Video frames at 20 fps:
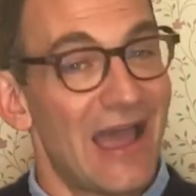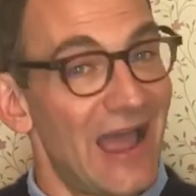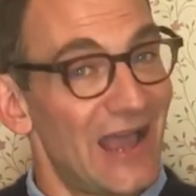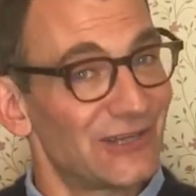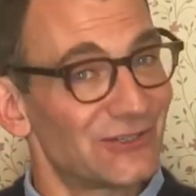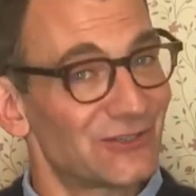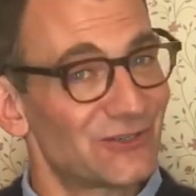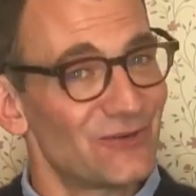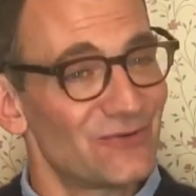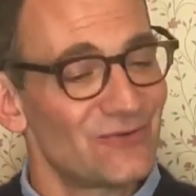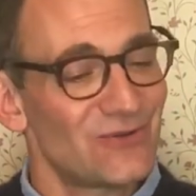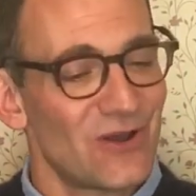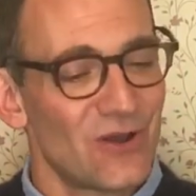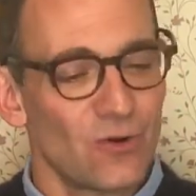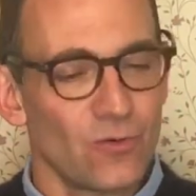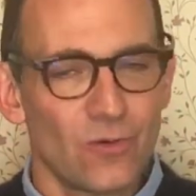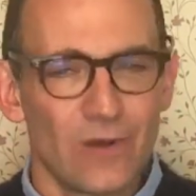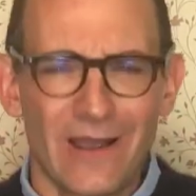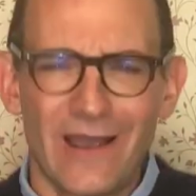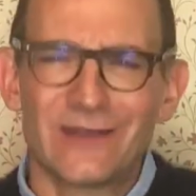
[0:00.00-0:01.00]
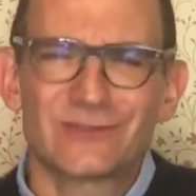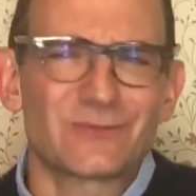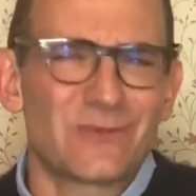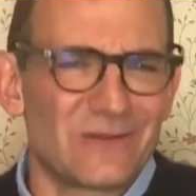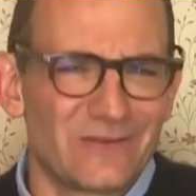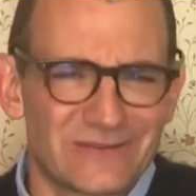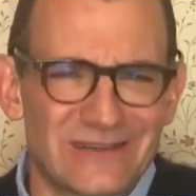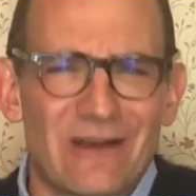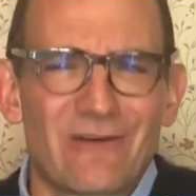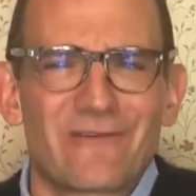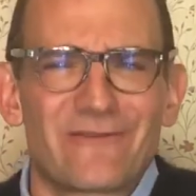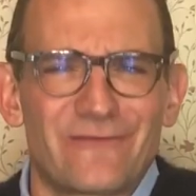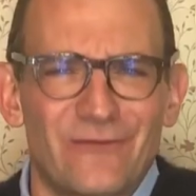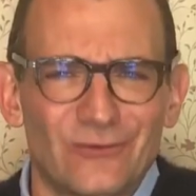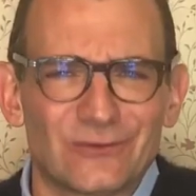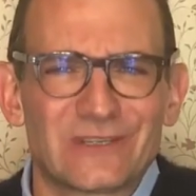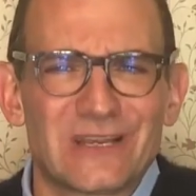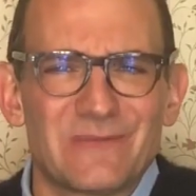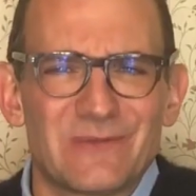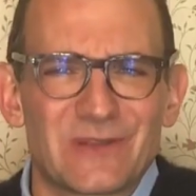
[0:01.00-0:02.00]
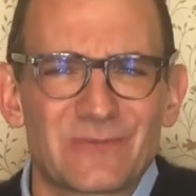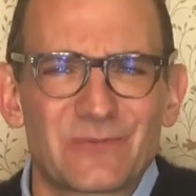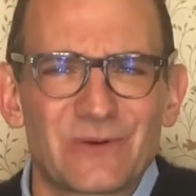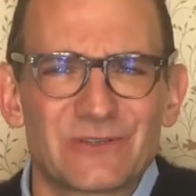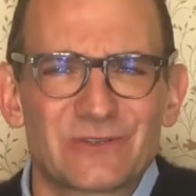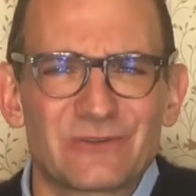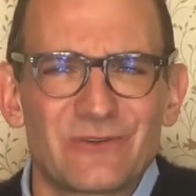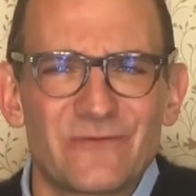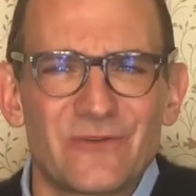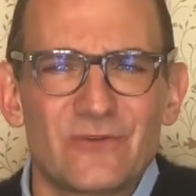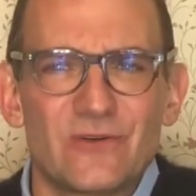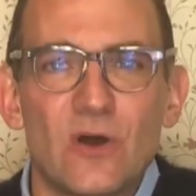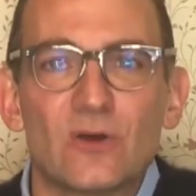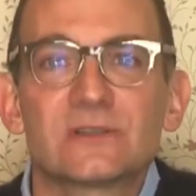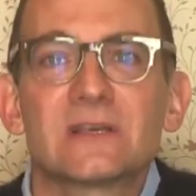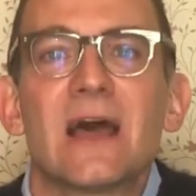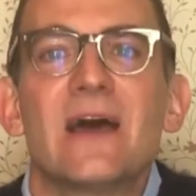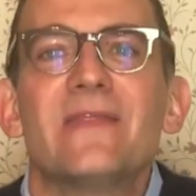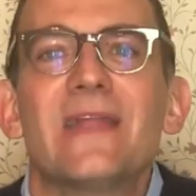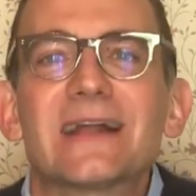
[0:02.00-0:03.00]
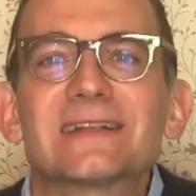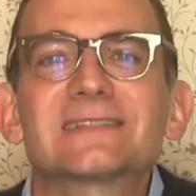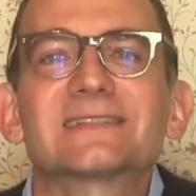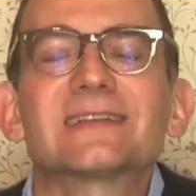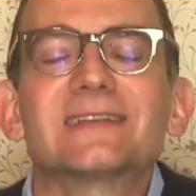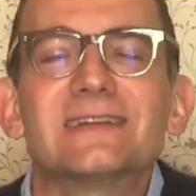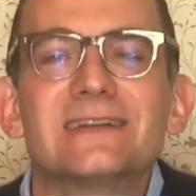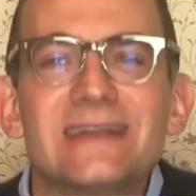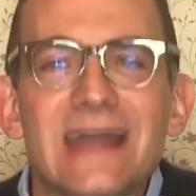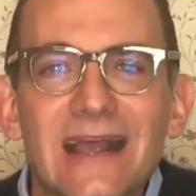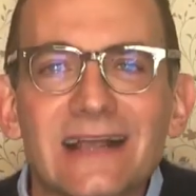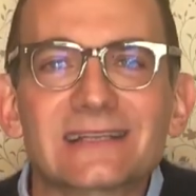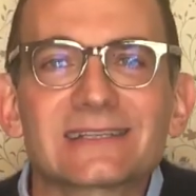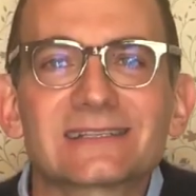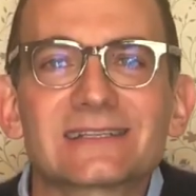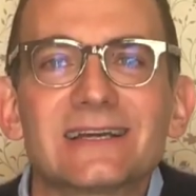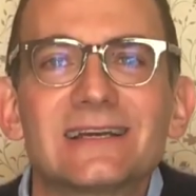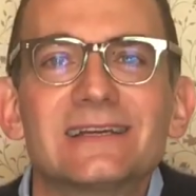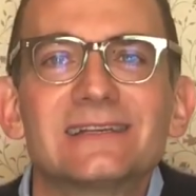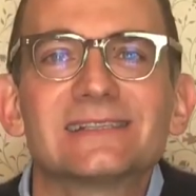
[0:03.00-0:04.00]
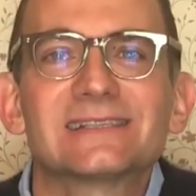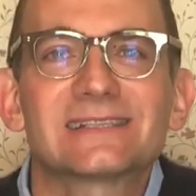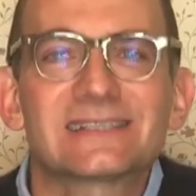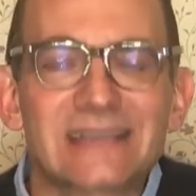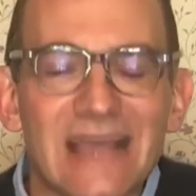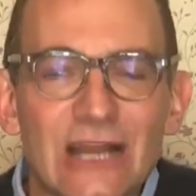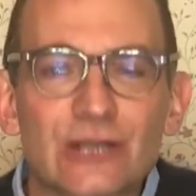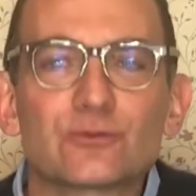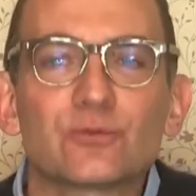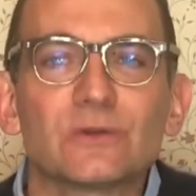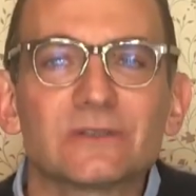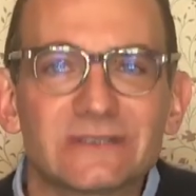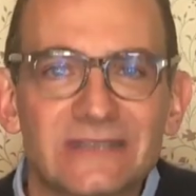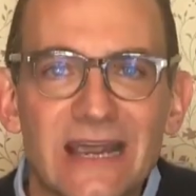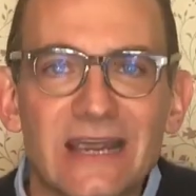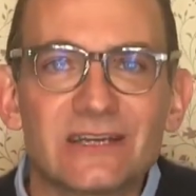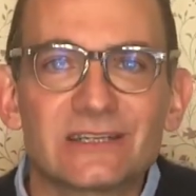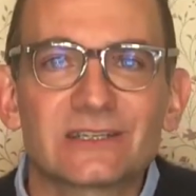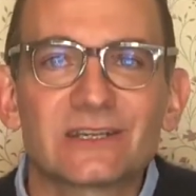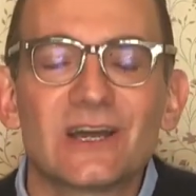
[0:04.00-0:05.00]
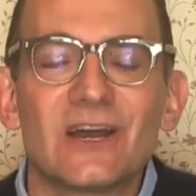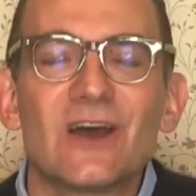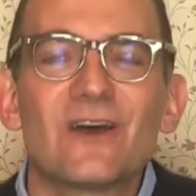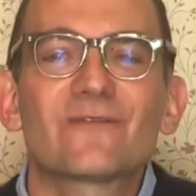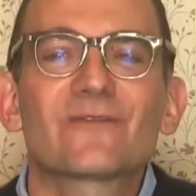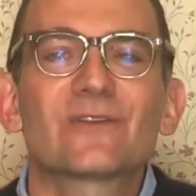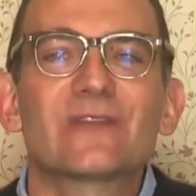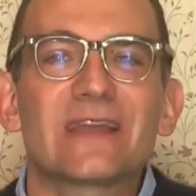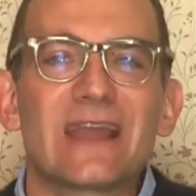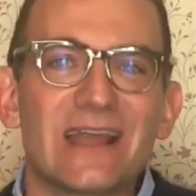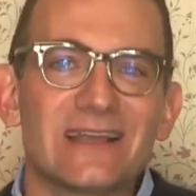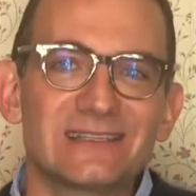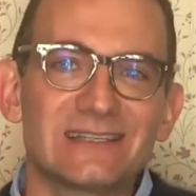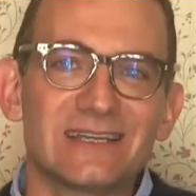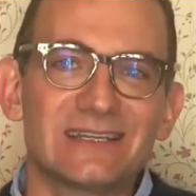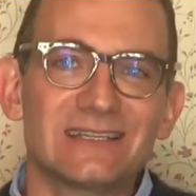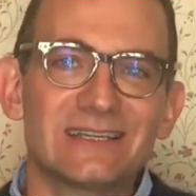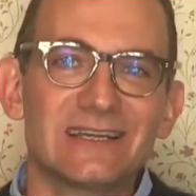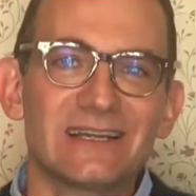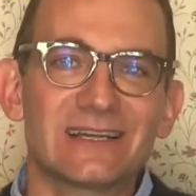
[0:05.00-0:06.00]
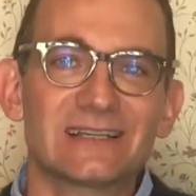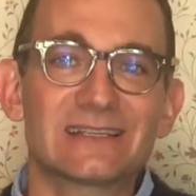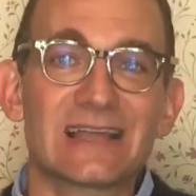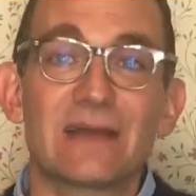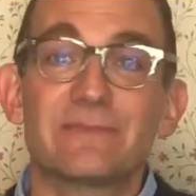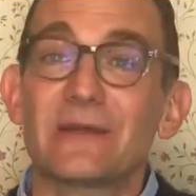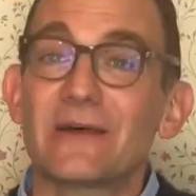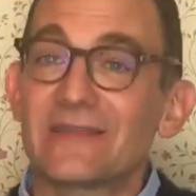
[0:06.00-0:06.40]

As you know, as well as our full team at The Princeton Review knows, that's the next scheduled date for the A C T exam.